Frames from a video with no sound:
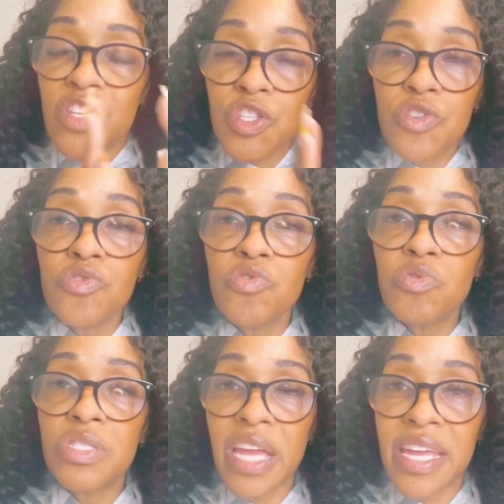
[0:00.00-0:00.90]

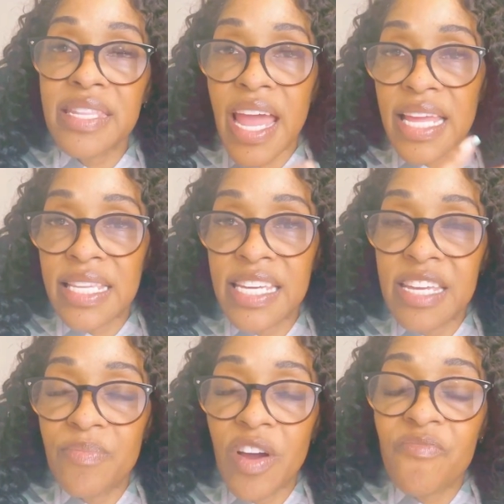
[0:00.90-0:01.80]
to take that
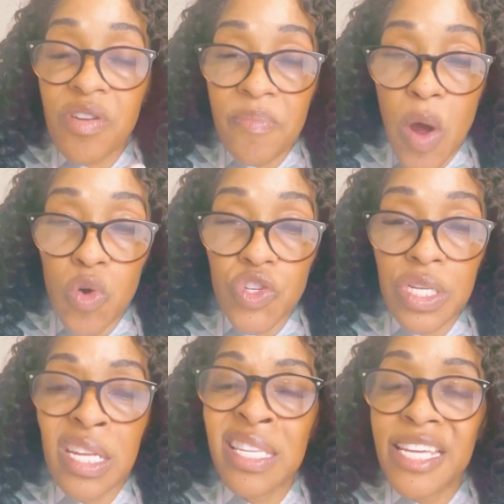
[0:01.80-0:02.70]
leap of
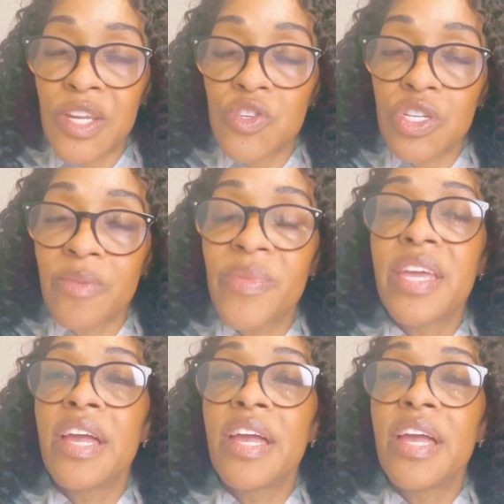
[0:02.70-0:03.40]
promotion and leadership,